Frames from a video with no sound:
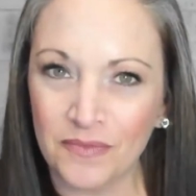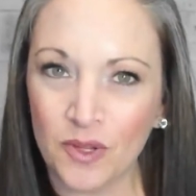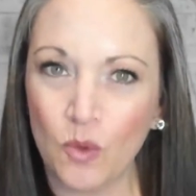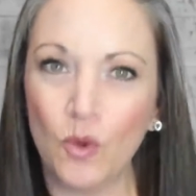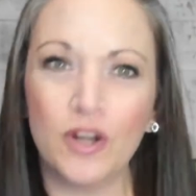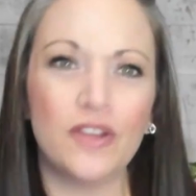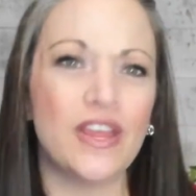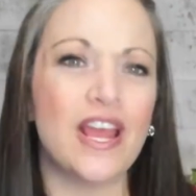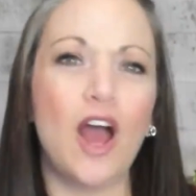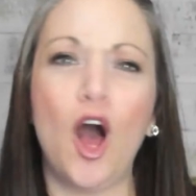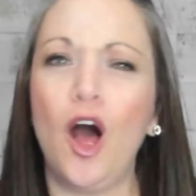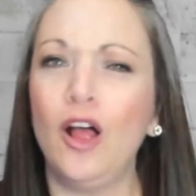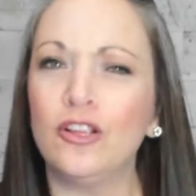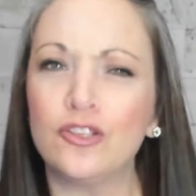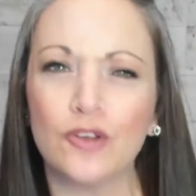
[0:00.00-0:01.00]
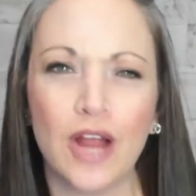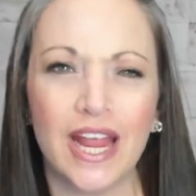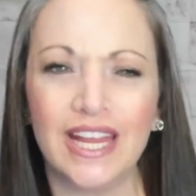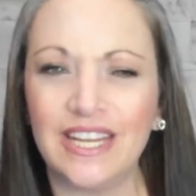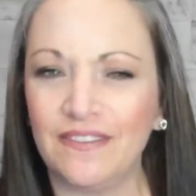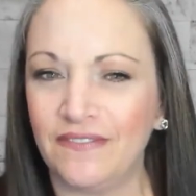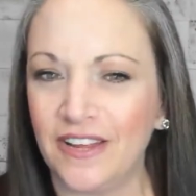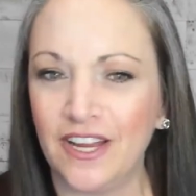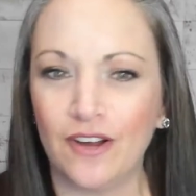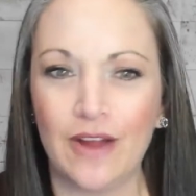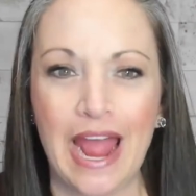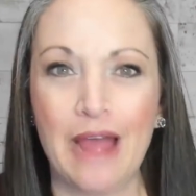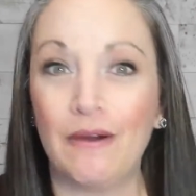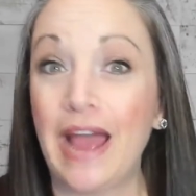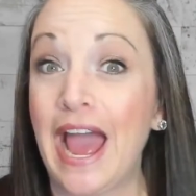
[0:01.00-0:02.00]
What are they all trying to figure
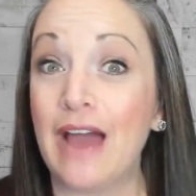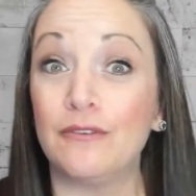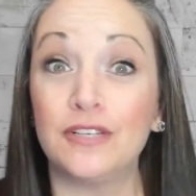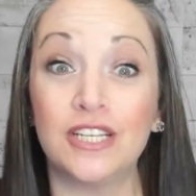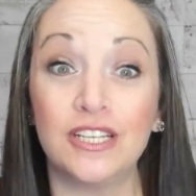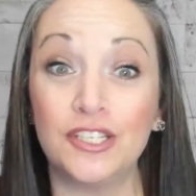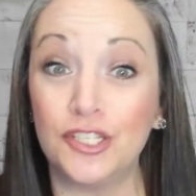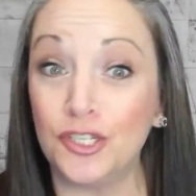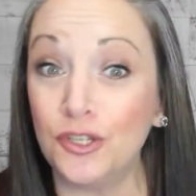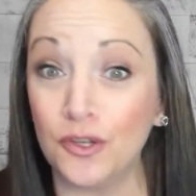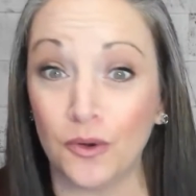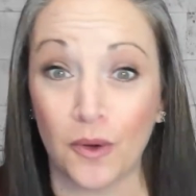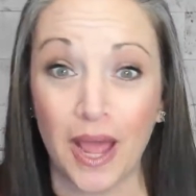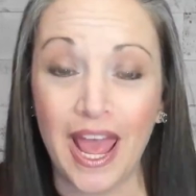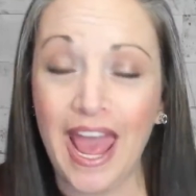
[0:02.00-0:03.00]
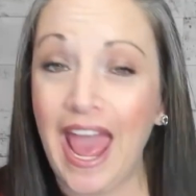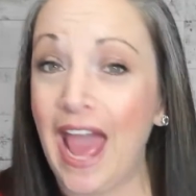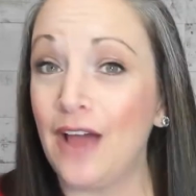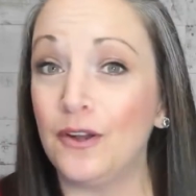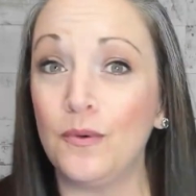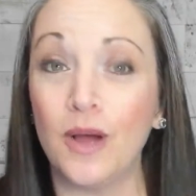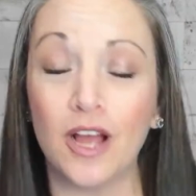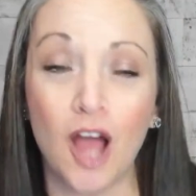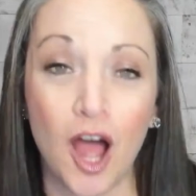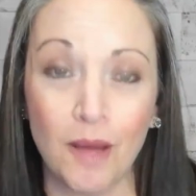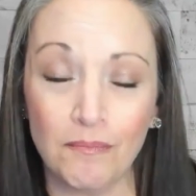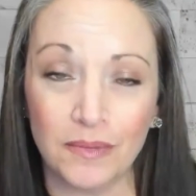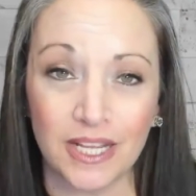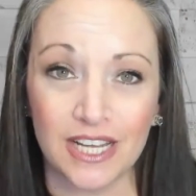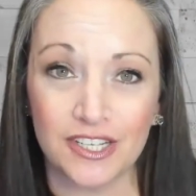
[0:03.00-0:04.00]
out how to do, how to
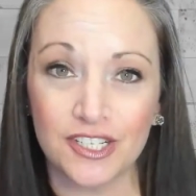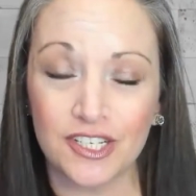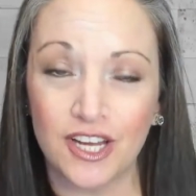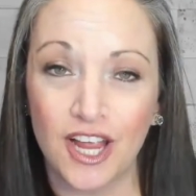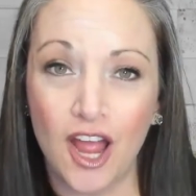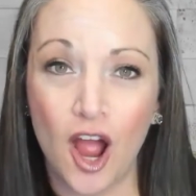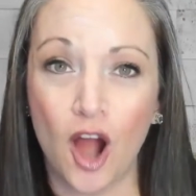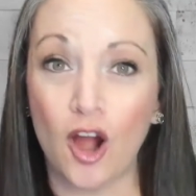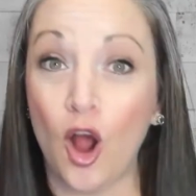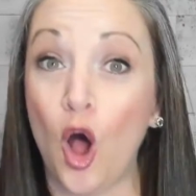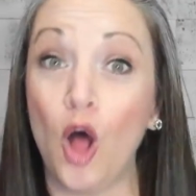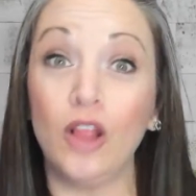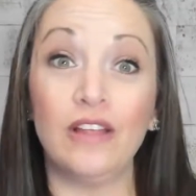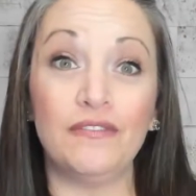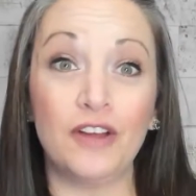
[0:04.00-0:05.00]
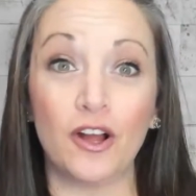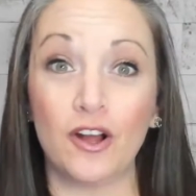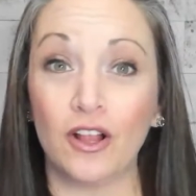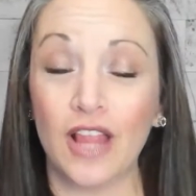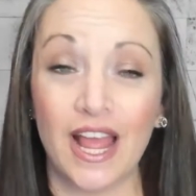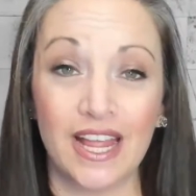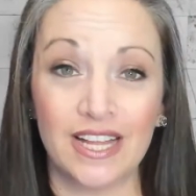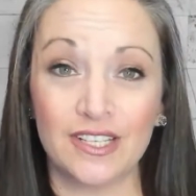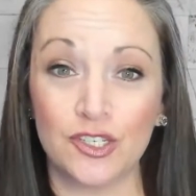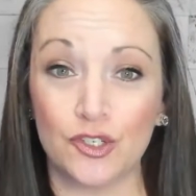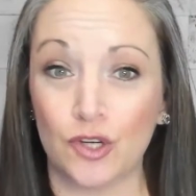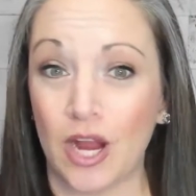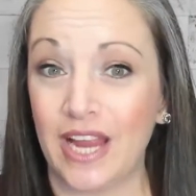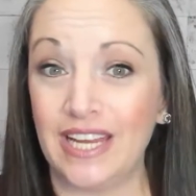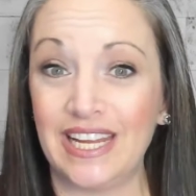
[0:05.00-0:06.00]
accomplish? Are all of your clients
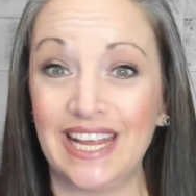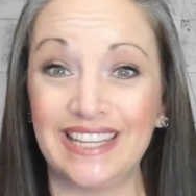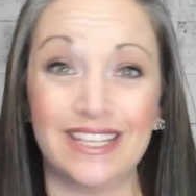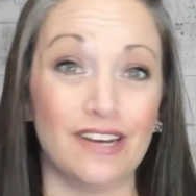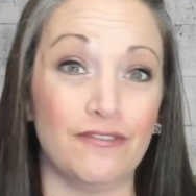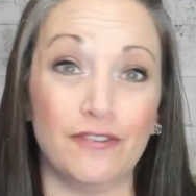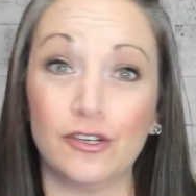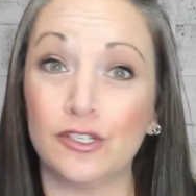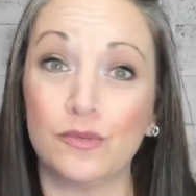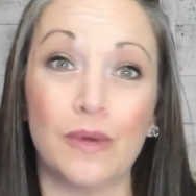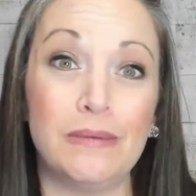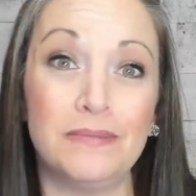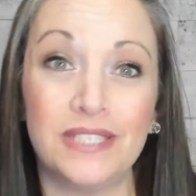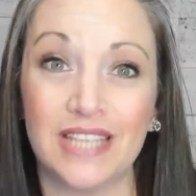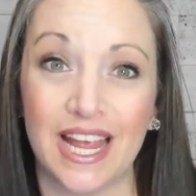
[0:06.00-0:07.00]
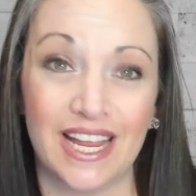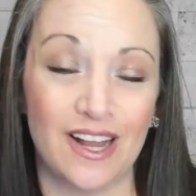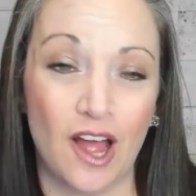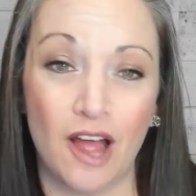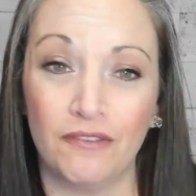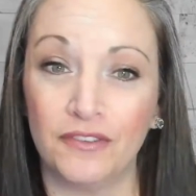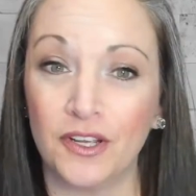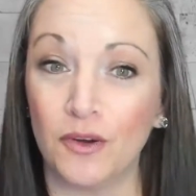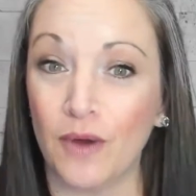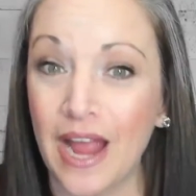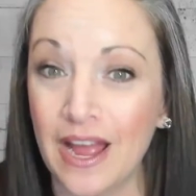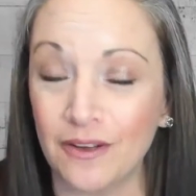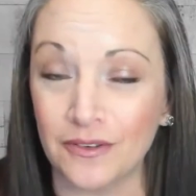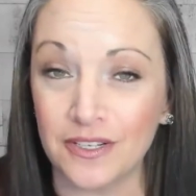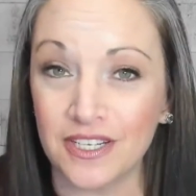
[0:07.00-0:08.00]
trying to get their first website off the
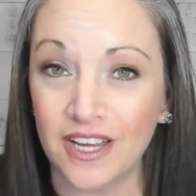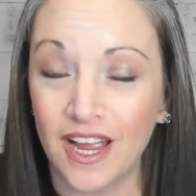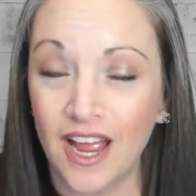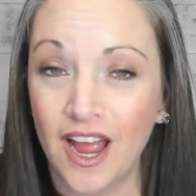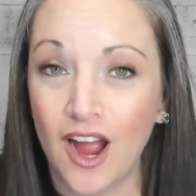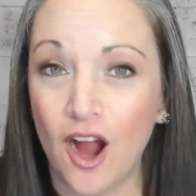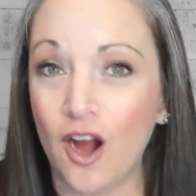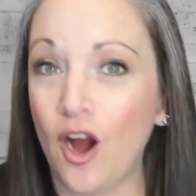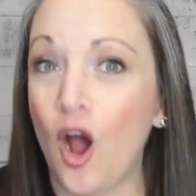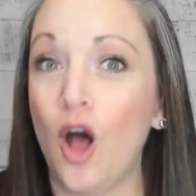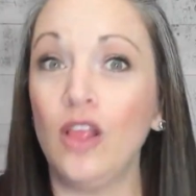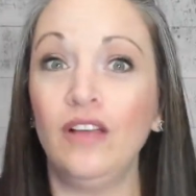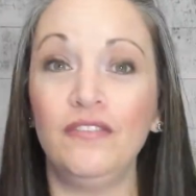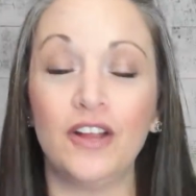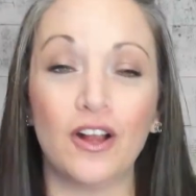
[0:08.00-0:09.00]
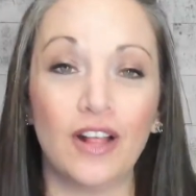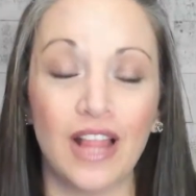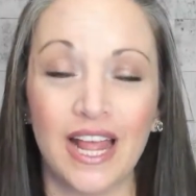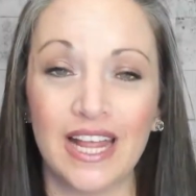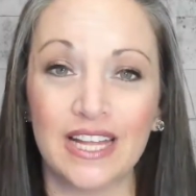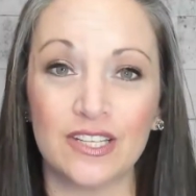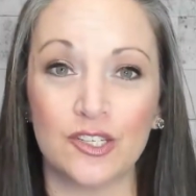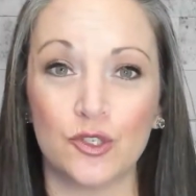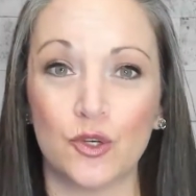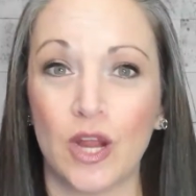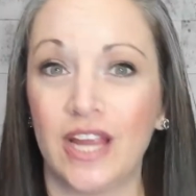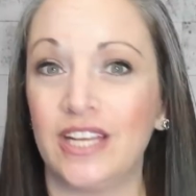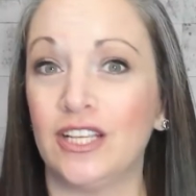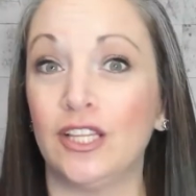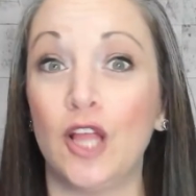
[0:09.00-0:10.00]
ground? Are all of your clients
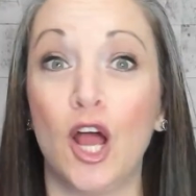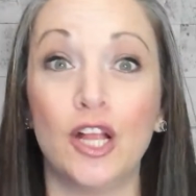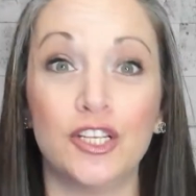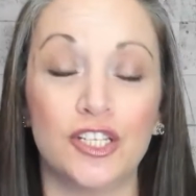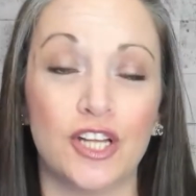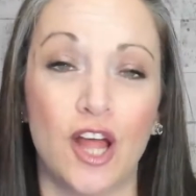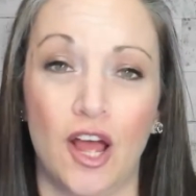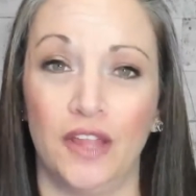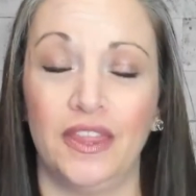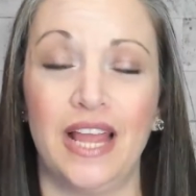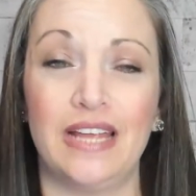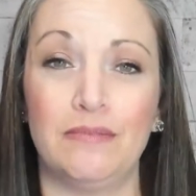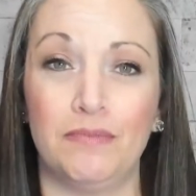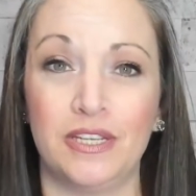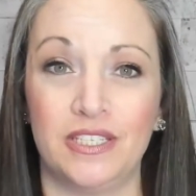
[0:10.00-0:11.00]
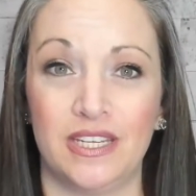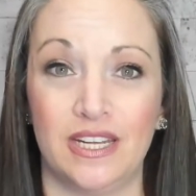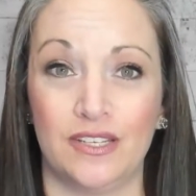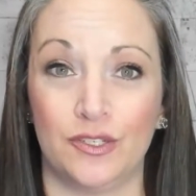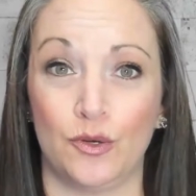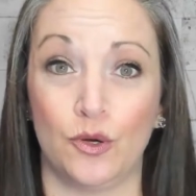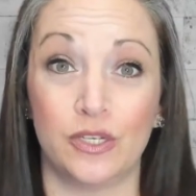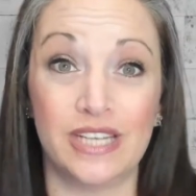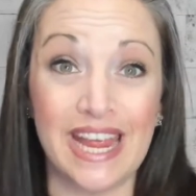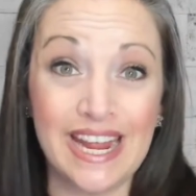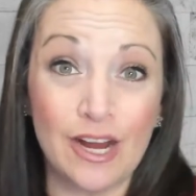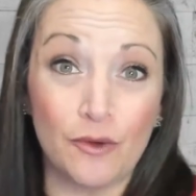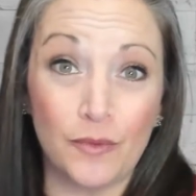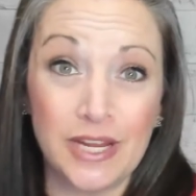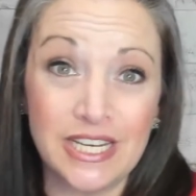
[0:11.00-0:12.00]
trying to launch an online business or take
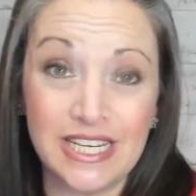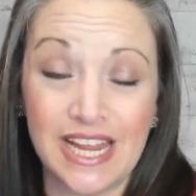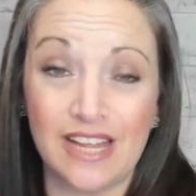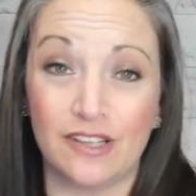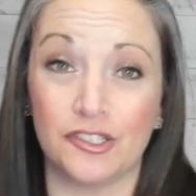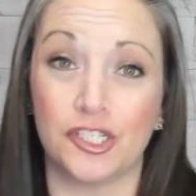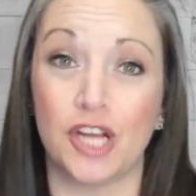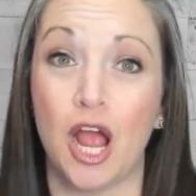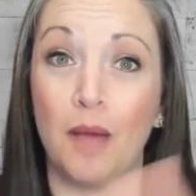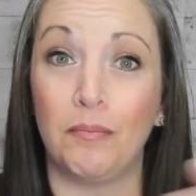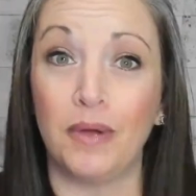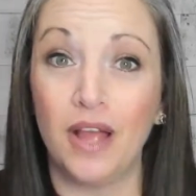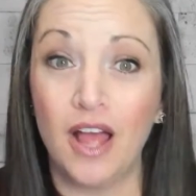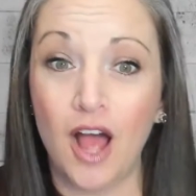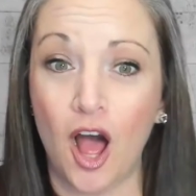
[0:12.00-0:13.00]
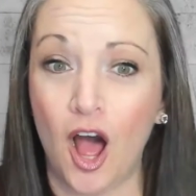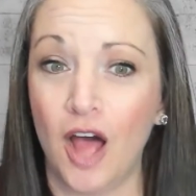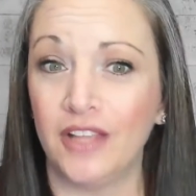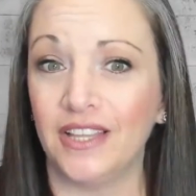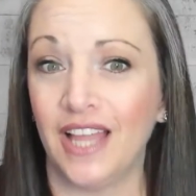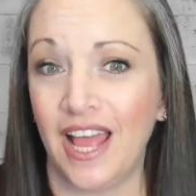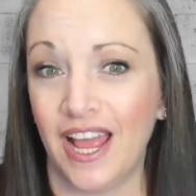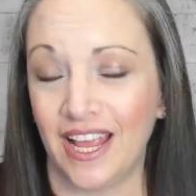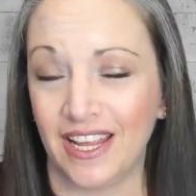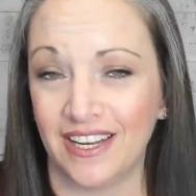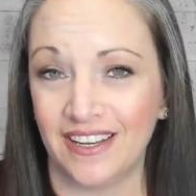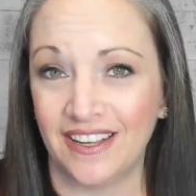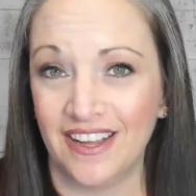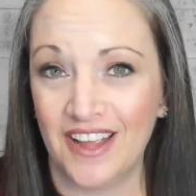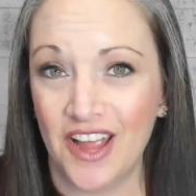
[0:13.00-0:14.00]
a retail shop online?